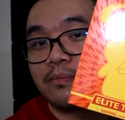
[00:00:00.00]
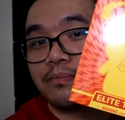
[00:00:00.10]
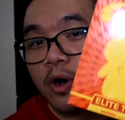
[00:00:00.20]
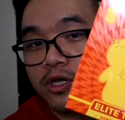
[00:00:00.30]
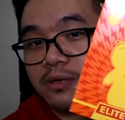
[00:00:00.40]

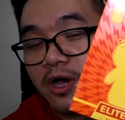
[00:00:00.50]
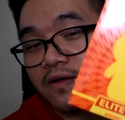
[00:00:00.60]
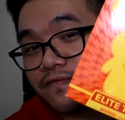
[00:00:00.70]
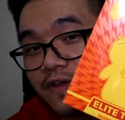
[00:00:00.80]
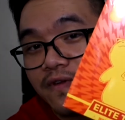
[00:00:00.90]

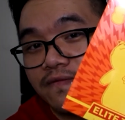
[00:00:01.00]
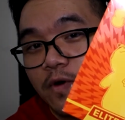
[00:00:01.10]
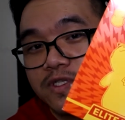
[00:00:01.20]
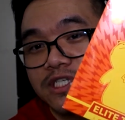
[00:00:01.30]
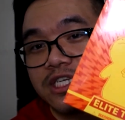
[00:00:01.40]
Pokemon Vivid
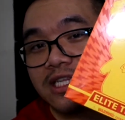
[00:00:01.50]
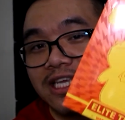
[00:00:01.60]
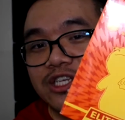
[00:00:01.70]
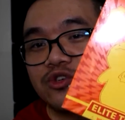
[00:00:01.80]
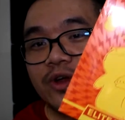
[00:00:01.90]
Voltage
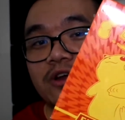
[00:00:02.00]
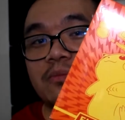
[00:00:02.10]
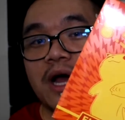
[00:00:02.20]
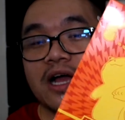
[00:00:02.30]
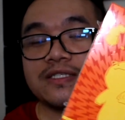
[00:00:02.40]
Elite Trainer
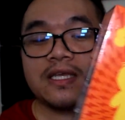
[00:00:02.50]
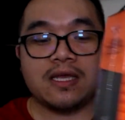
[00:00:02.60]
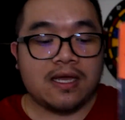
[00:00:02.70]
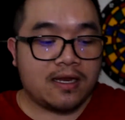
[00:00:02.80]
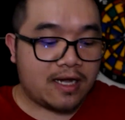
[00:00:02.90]
Box.
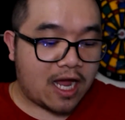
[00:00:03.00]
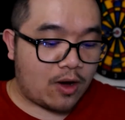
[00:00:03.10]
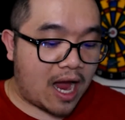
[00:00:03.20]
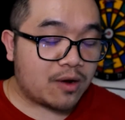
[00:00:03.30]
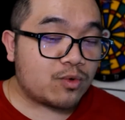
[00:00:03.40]

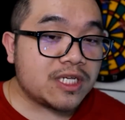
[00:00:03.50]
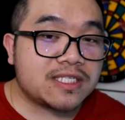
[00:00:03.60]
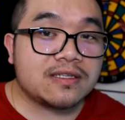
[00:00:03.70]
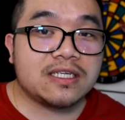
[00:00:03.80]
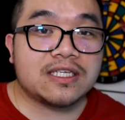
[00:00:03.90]
Now, I
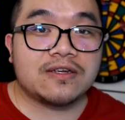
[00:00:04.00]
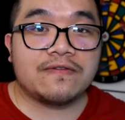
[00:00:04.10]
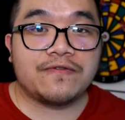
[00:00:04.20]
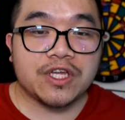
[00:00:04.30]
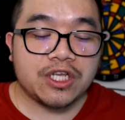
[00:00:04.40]
recently did a
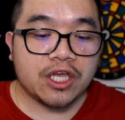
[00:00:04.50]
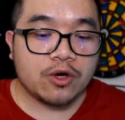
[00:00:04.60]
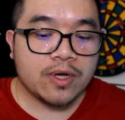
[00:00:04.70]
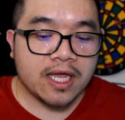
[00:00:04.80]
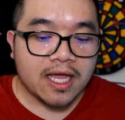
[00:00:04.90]

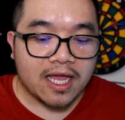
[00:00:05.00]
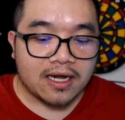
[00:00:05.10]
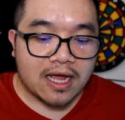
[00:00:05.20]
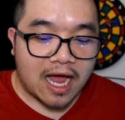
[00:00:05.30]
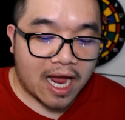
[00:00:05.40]
video
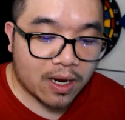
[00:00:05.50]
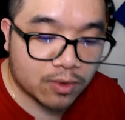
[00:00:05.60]
and I